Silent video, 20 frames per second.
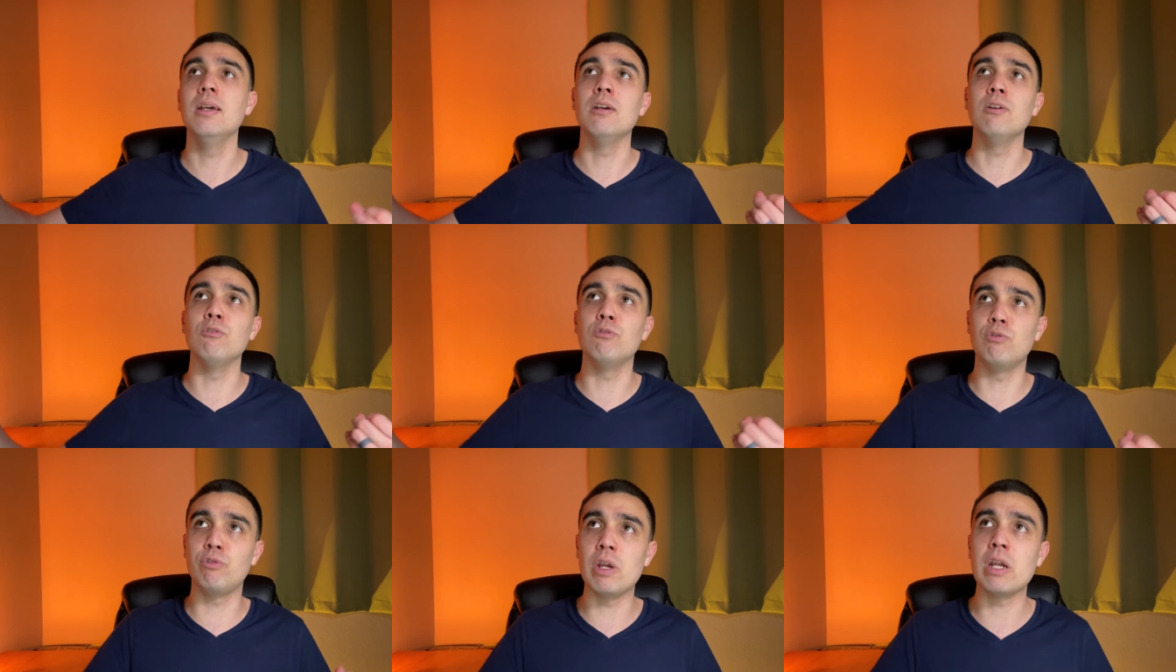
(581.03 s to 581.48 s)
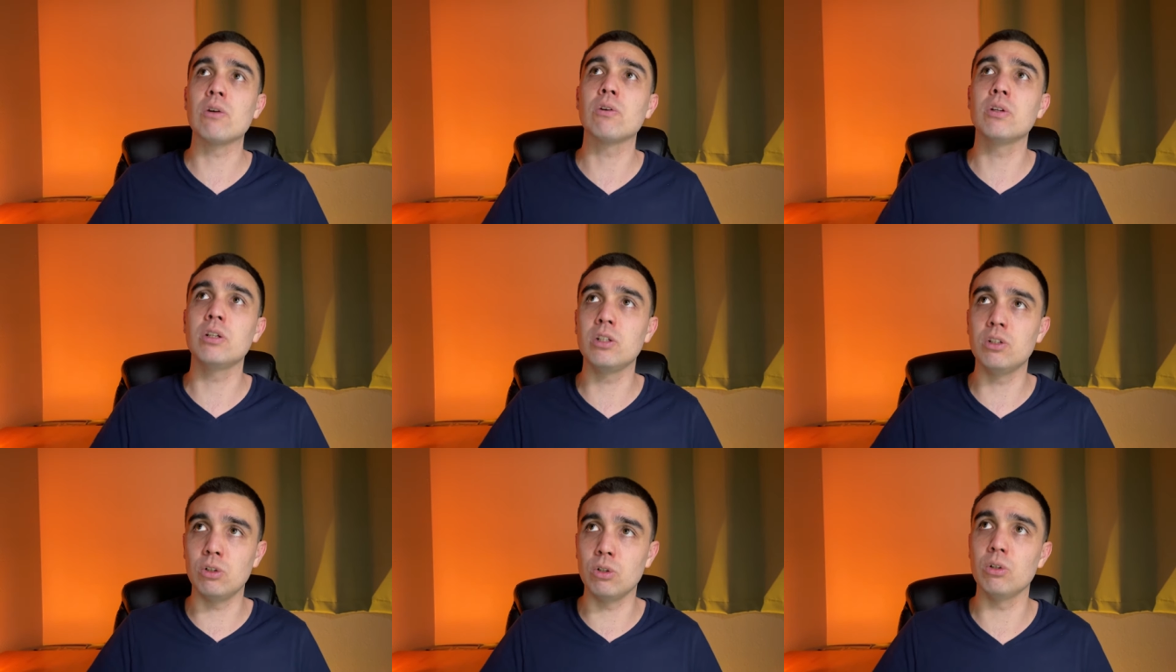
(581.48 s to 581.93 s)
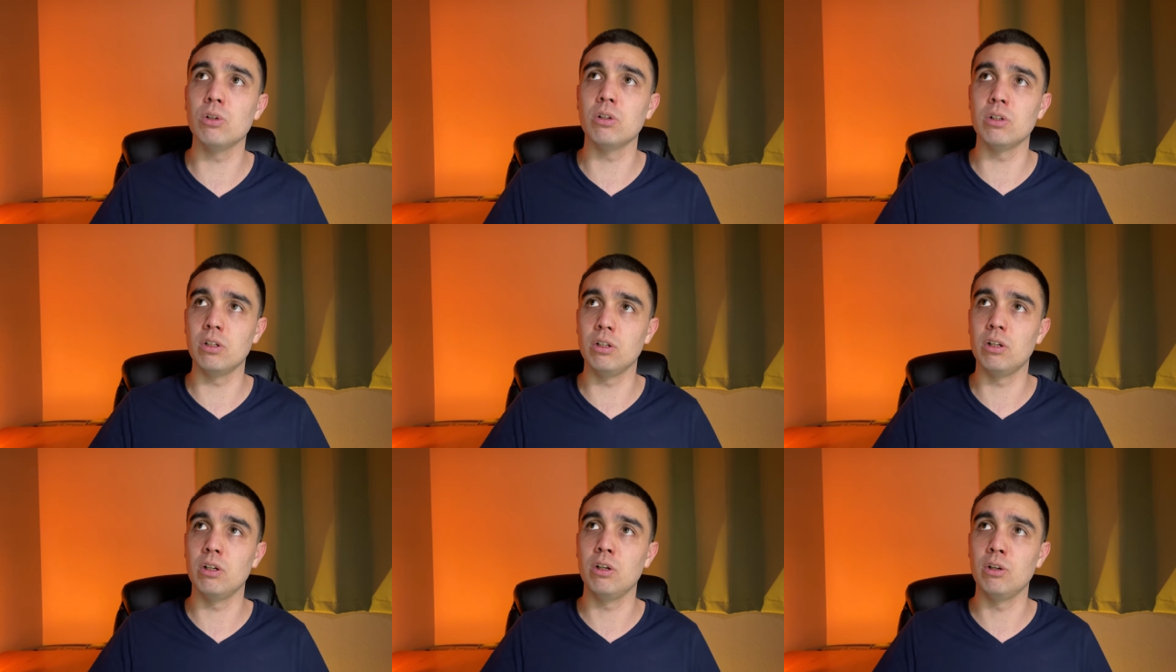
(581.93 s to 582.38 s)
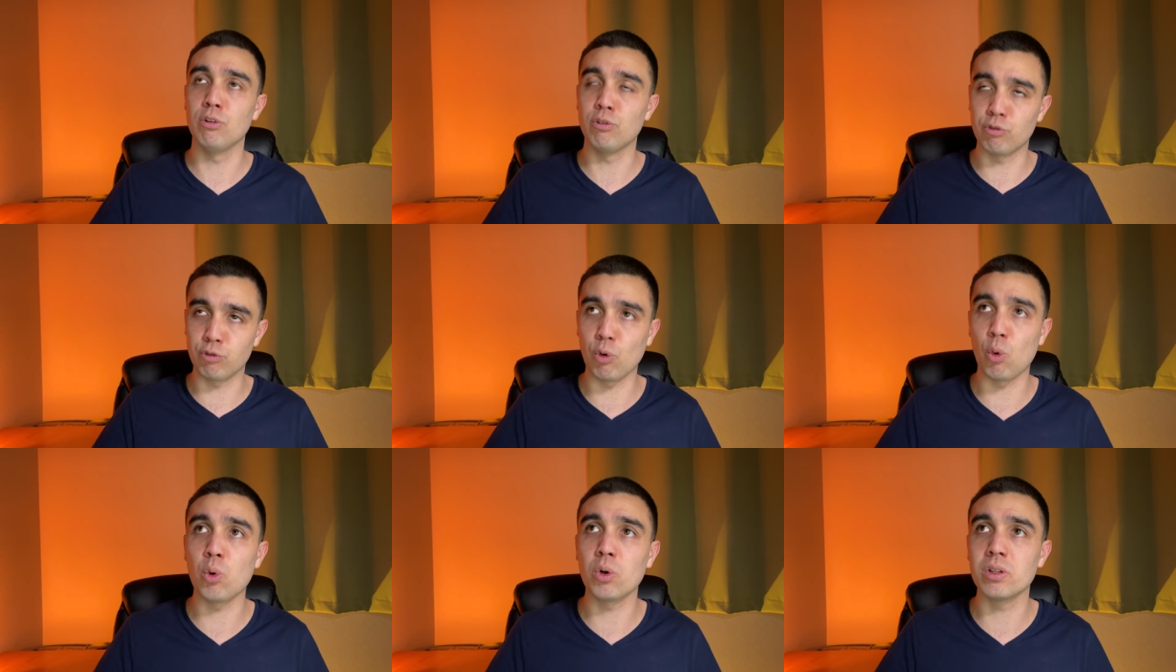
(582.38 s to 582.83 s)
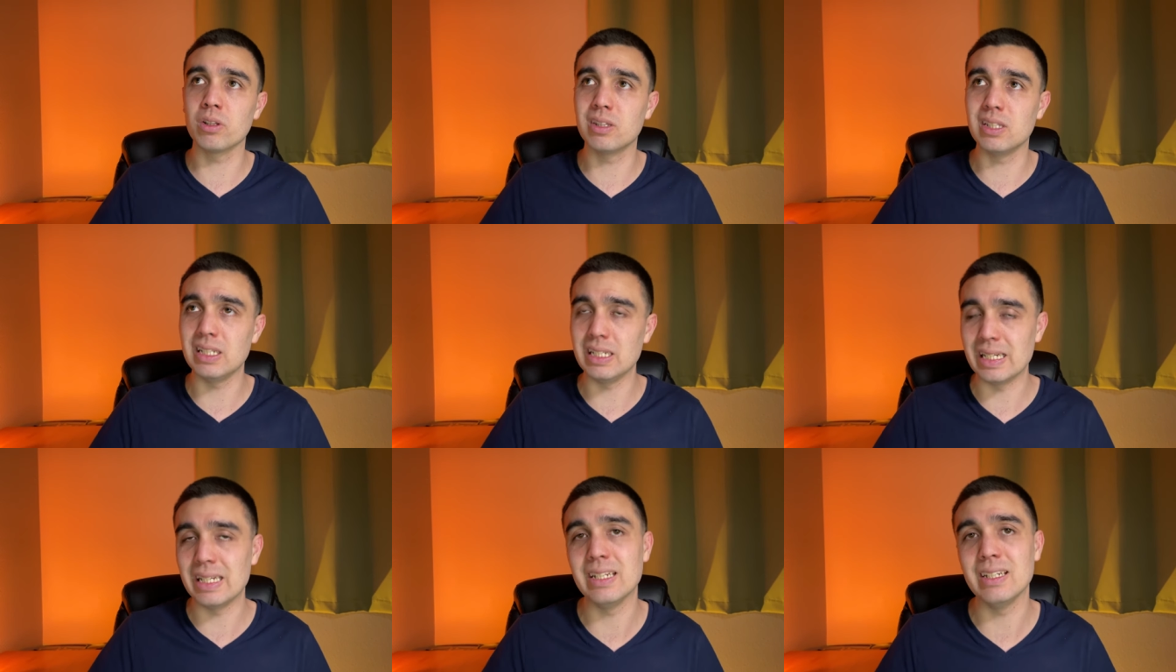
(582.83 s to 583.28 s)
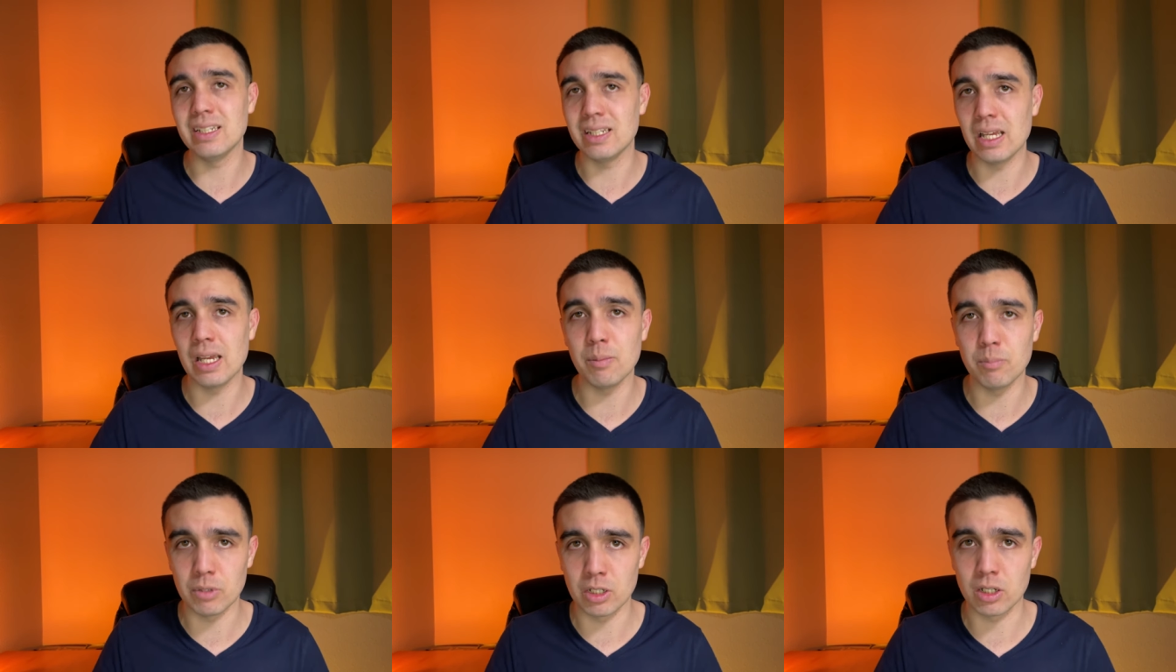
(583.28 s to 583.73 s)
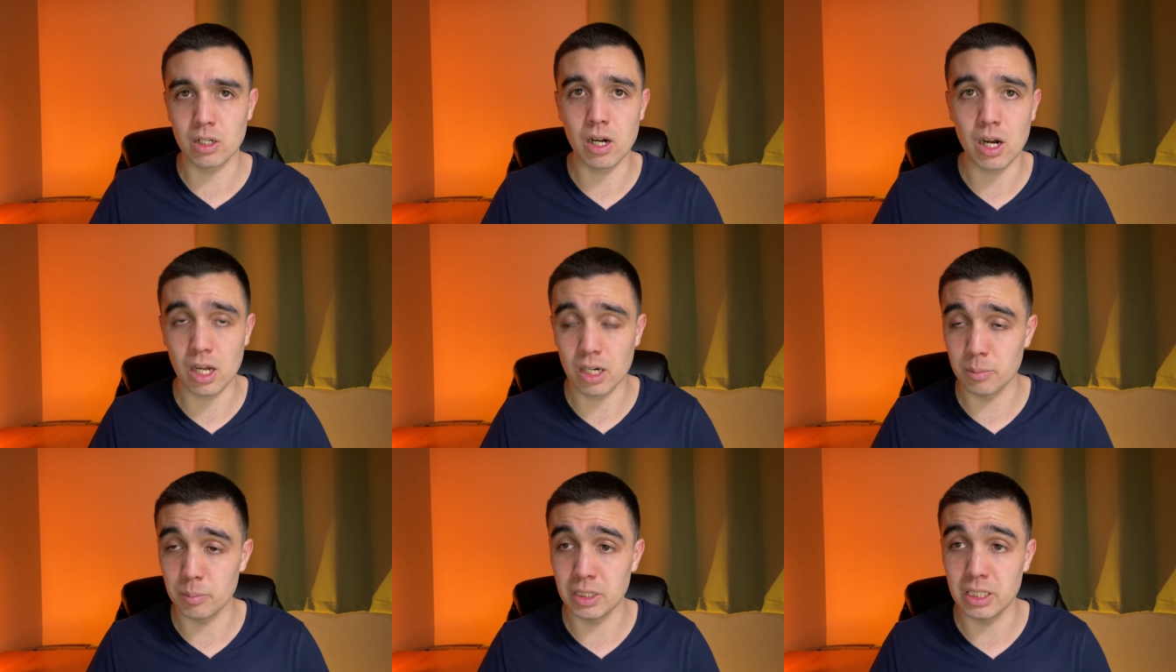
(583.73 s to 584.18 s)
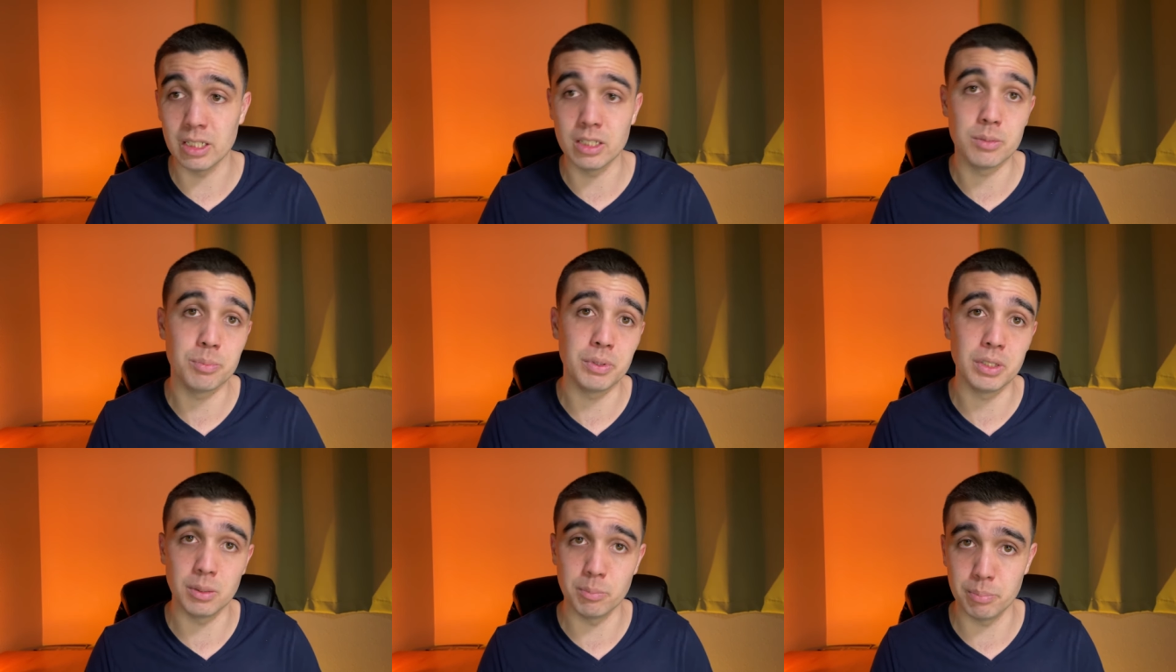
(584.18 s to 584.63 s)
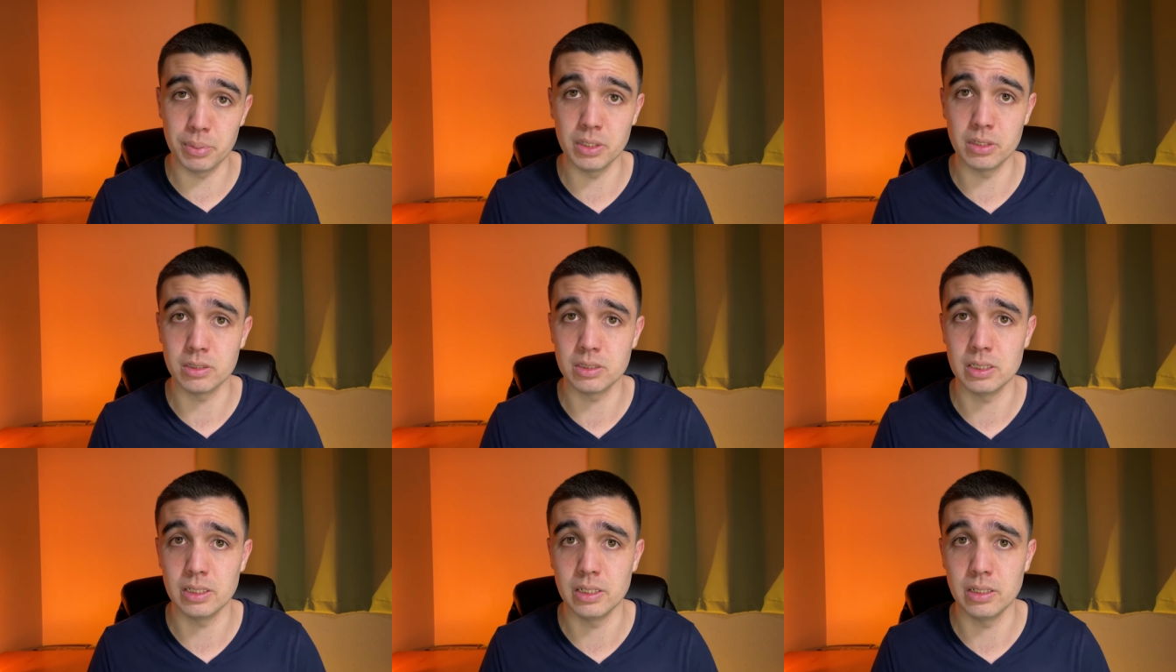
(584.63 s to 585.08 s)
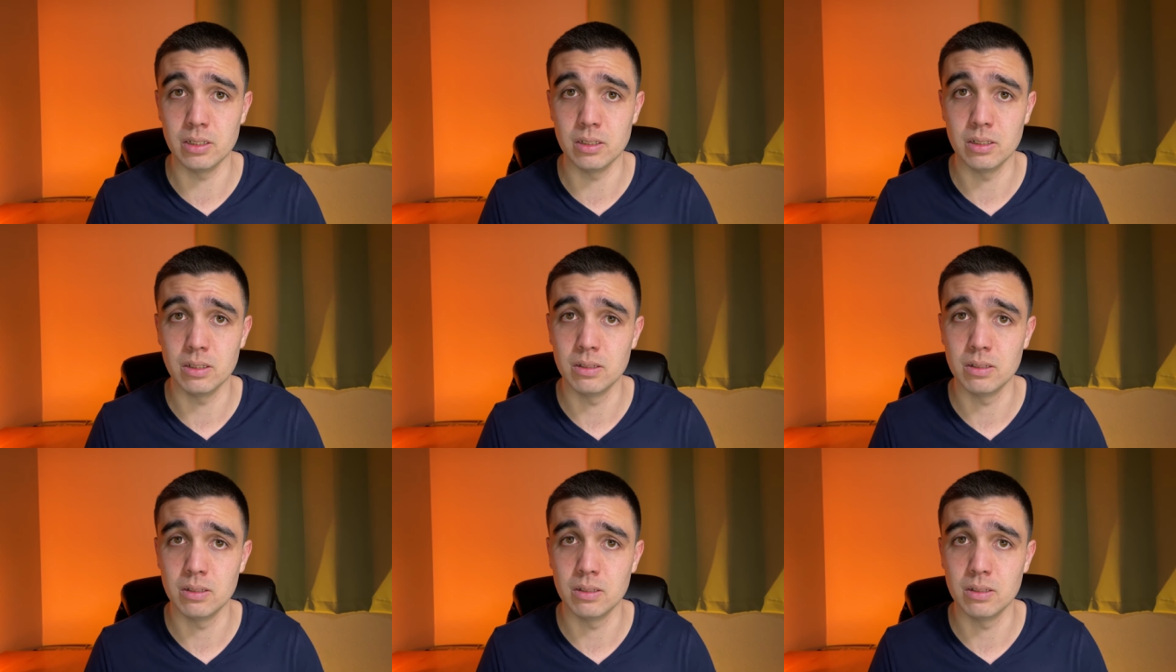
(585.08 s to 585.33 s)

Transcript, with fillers: very good for the in-game economy that's being built here.